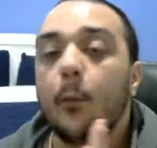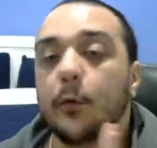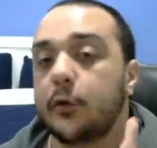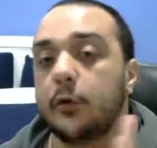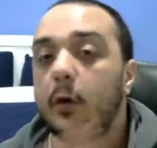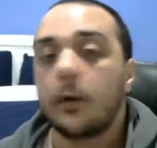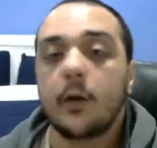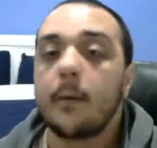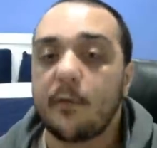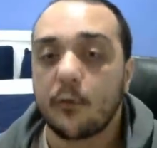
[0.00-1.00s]
watch your hot
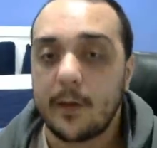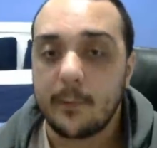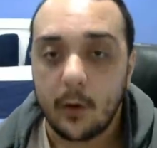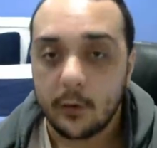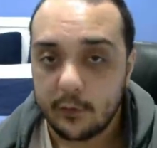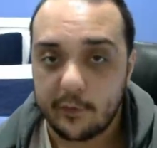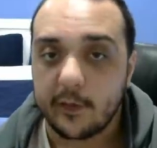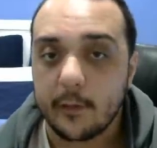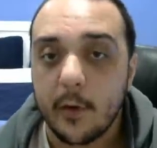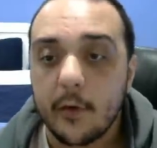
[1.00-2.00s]
tub stream on your
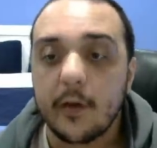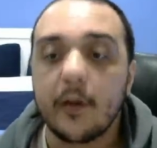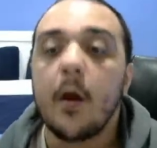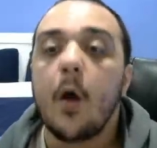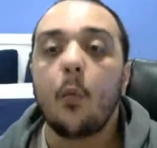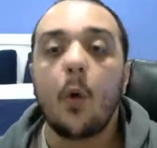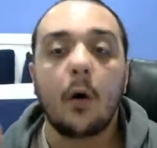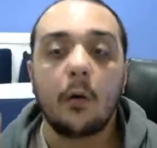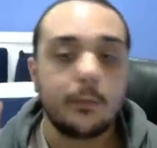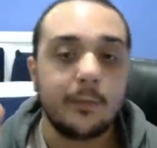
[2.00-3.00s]
second monitor
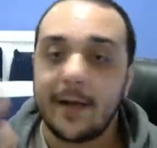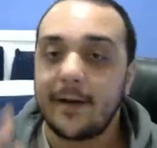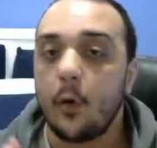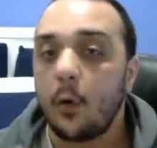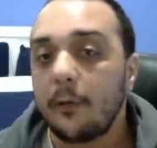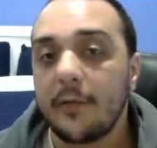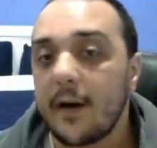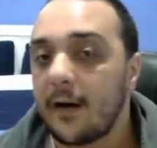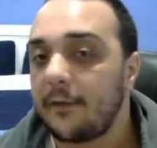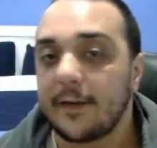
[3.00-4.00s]
while getting all of the
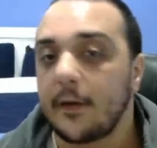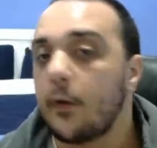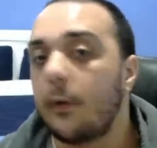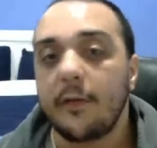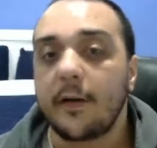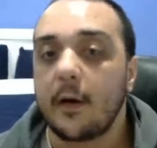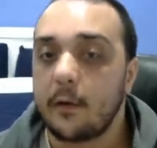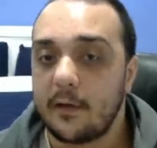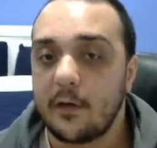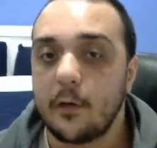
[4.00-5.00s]
artifact and all of the
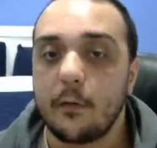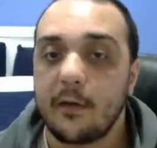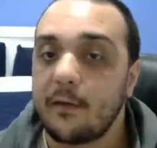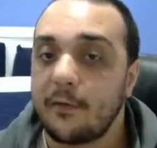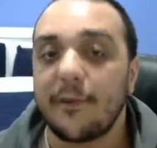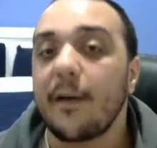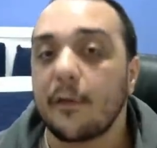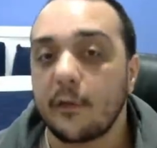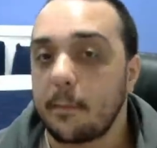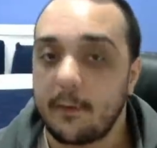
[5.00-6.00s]
currency nodes as
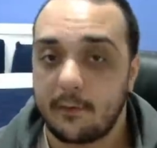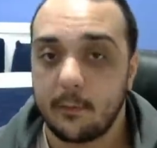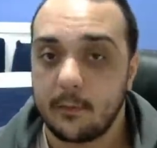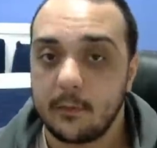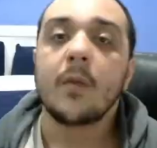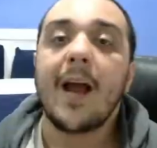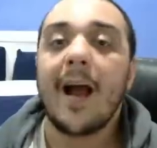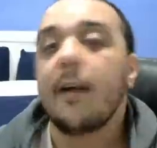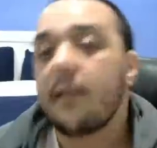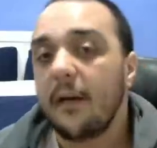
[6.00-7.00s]
fast as possible.
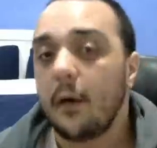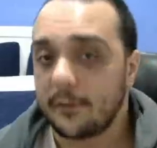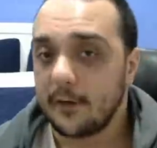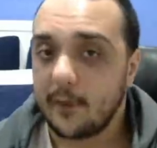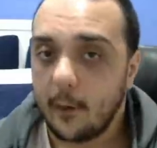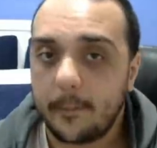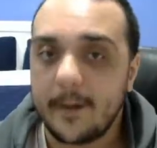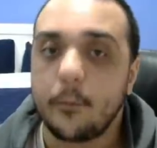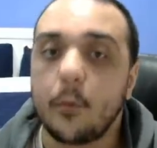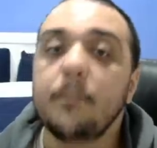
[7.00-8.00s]
As I often tell
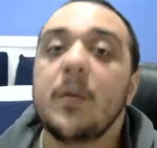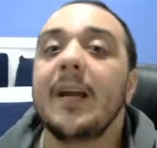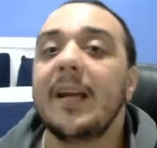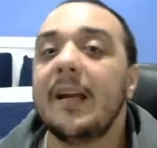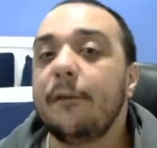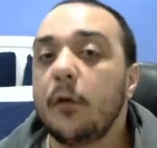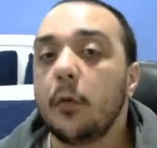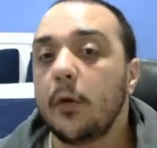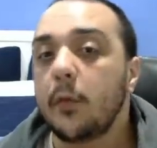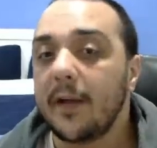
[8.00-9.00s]
people, if
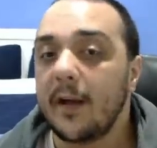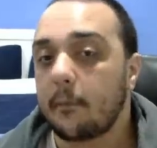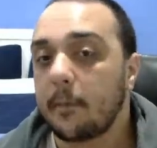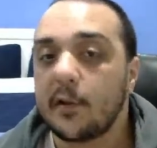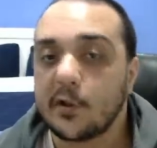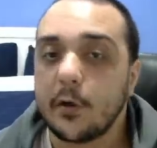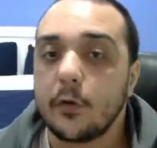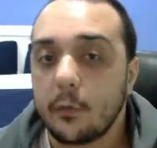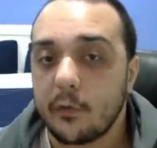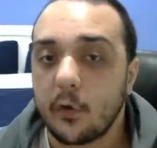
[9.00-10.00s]
you are doing Expedition and
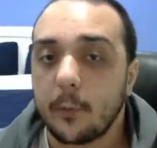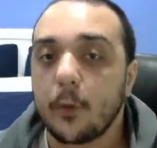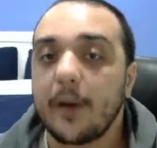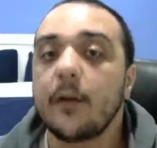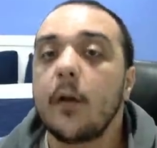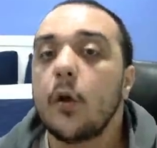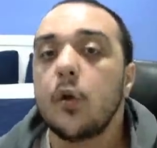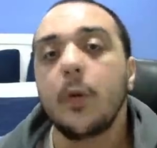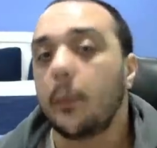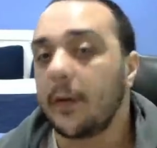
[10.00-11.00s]
using your brain,
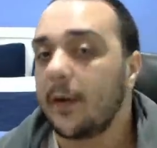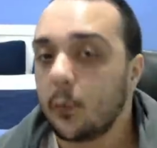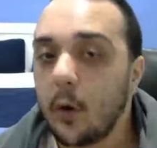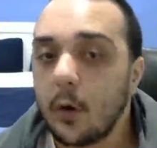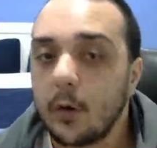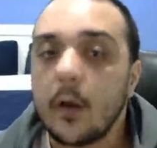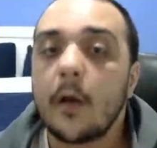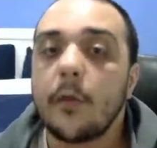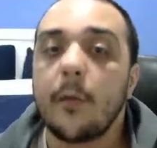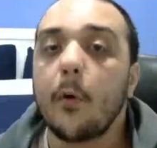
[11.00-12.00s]
you are doing it wrong.
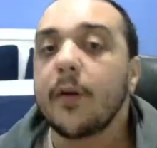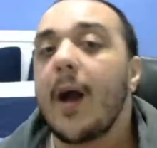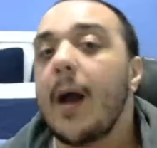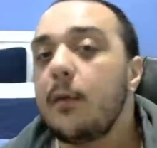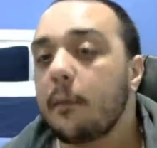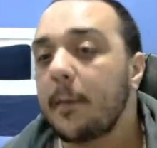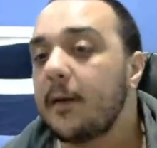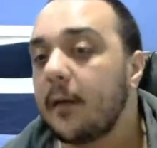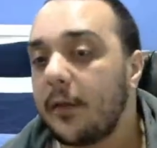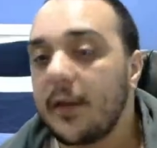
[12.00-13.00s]
The more time you
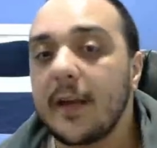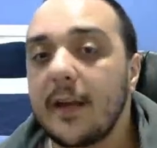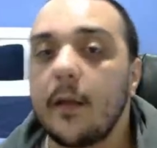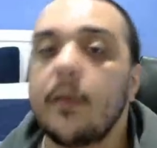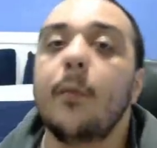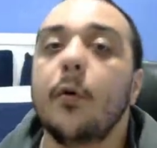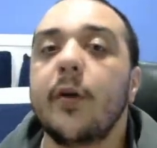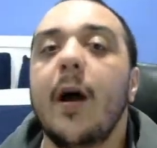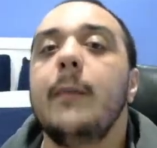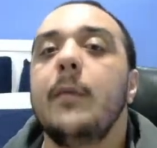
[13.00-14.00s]
spend thinking, the more
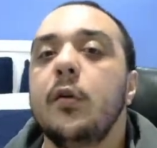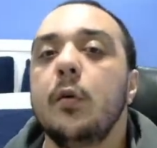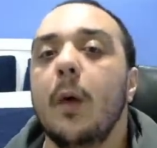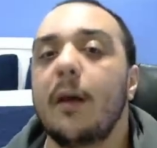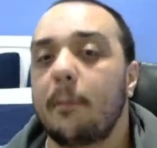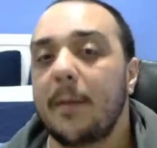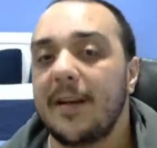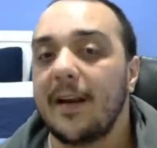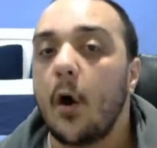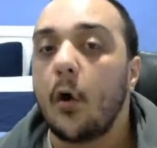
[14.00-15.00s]
time you are
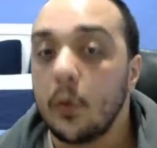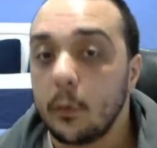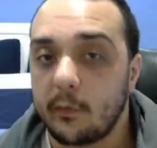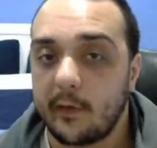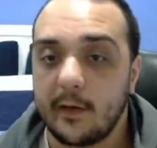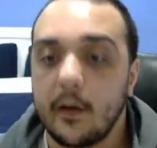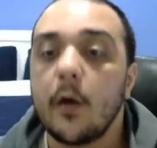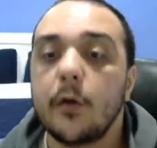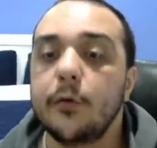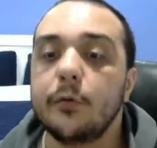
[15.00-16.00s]
spending losing.
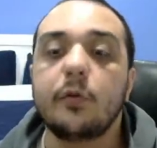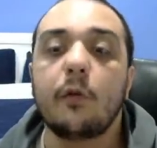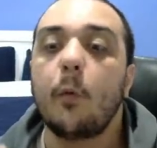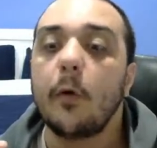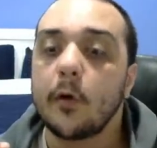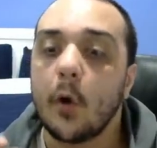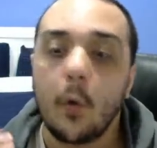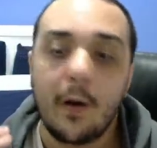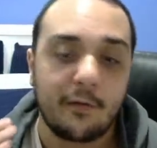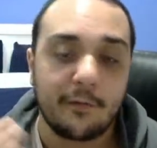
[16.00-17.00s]
You just want to
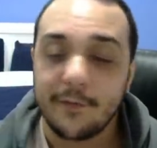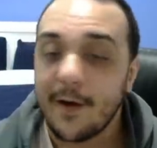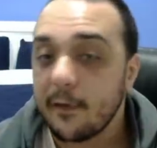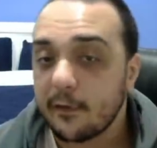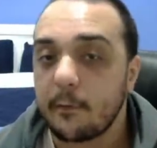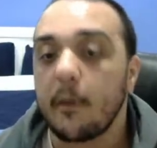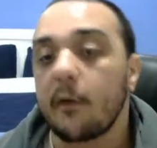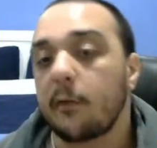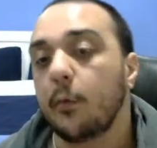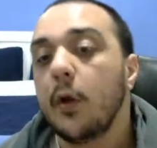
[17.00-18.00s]
go as fast as
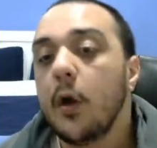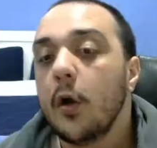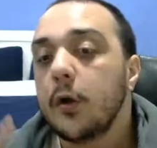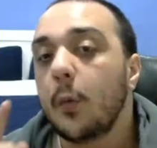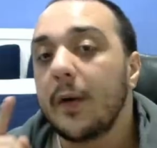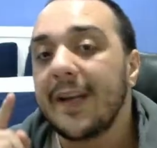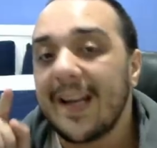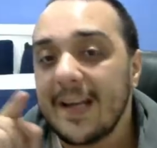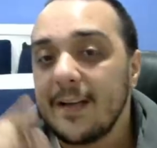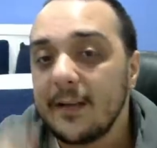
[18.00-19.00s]
possible. You want to
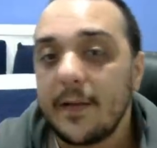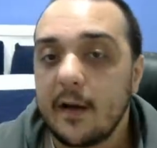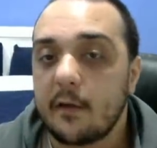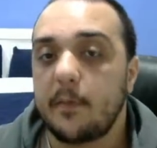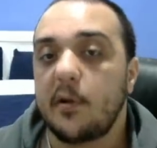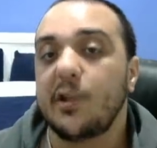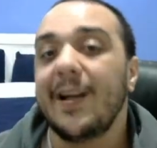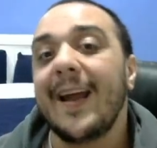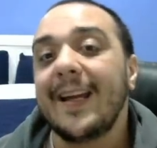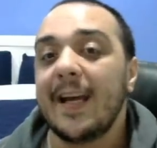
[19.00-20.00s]
get into the Expedition
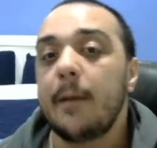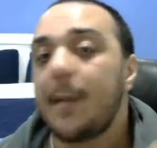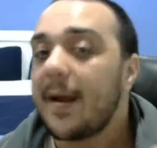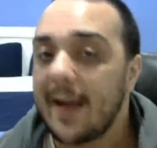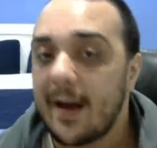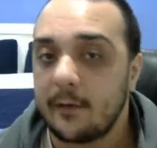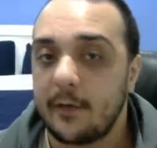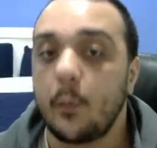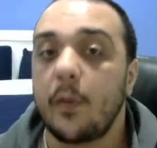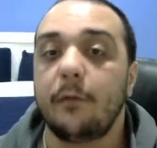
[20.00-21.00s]
and get back out of
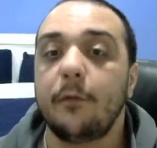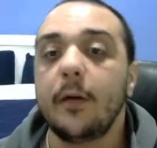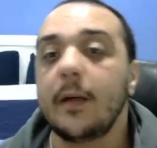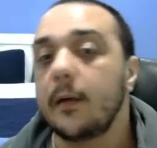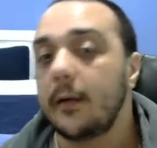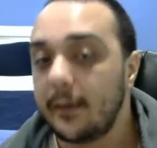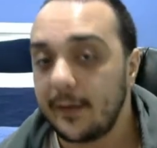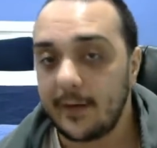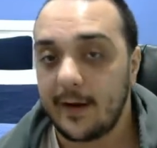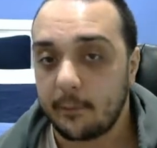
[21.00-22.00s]
it with a fully
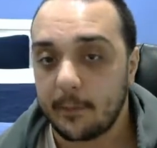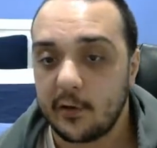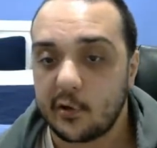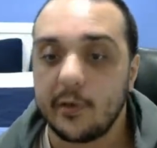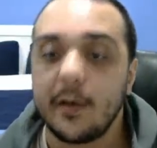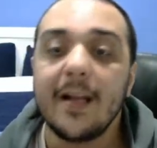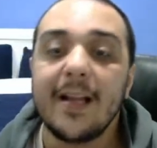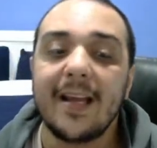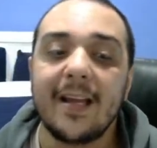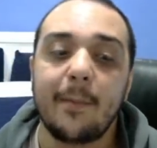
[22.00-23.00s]
cleared Expedition
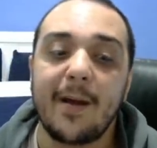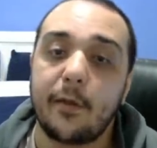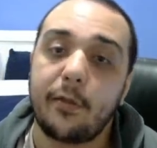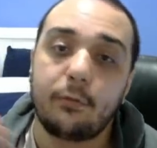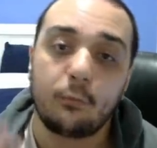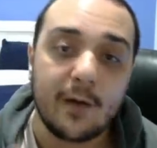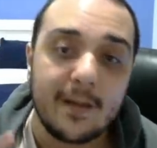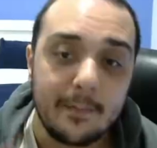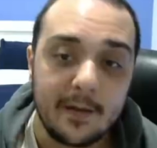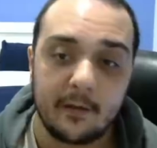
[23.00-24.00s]
in about 3
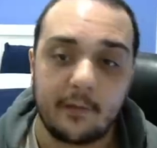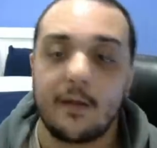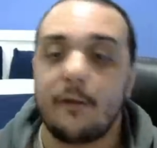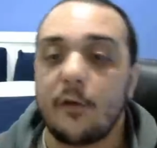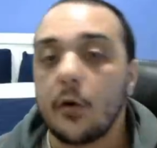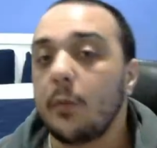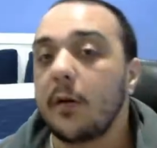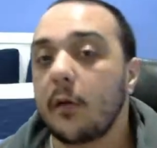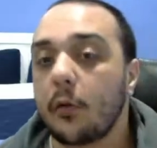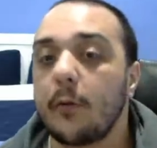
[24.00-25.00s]
minutes. If you can do it
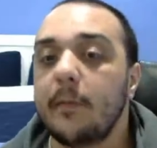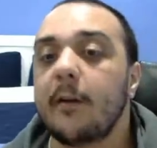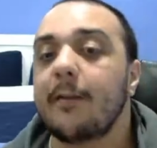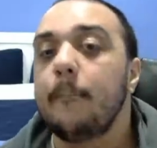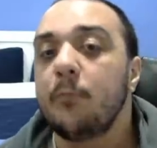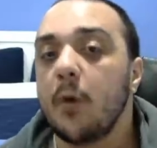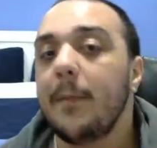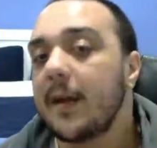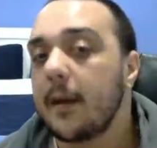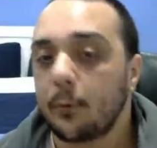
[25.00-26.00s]
under 3 minutes, you're
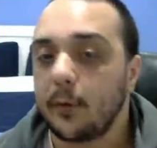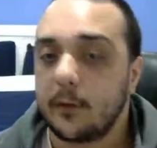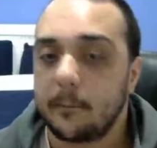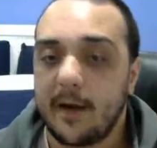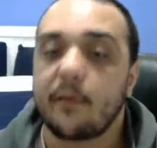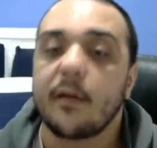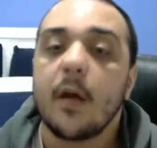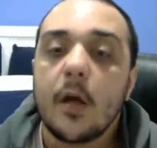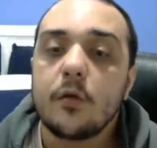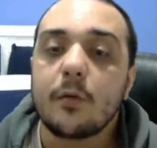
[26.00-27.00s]
making pretty good pace.
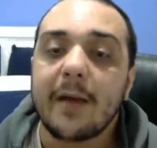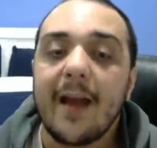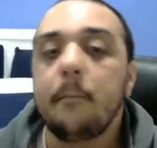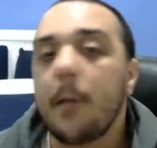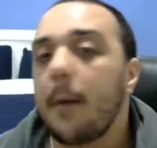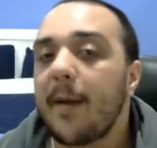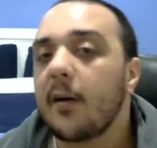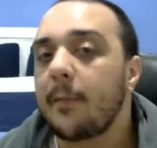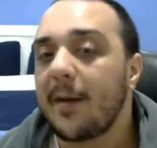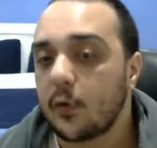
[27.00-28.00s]
You can pump
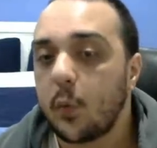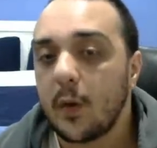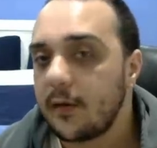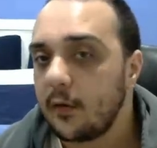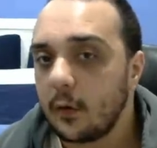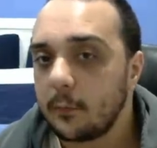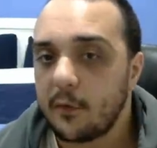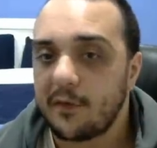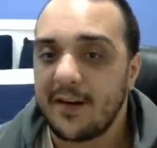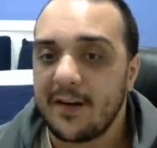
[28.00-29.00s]
out about 20
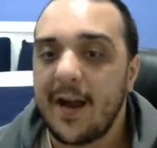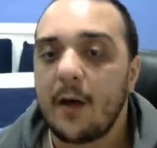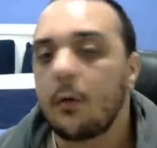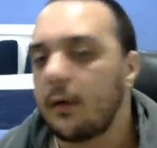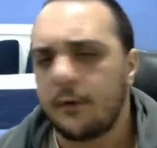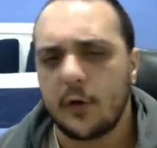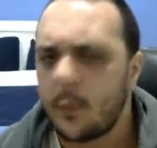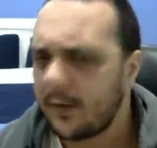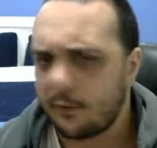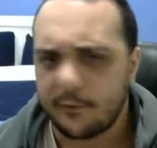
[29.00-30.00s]
logbooks in an hour if you're
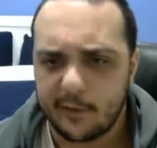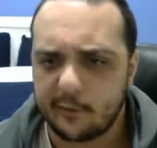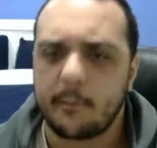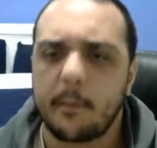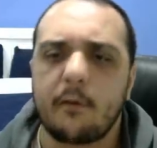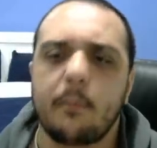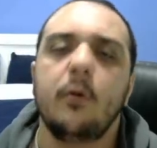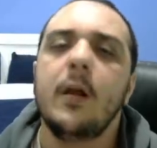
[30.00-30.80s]
going as fast as possible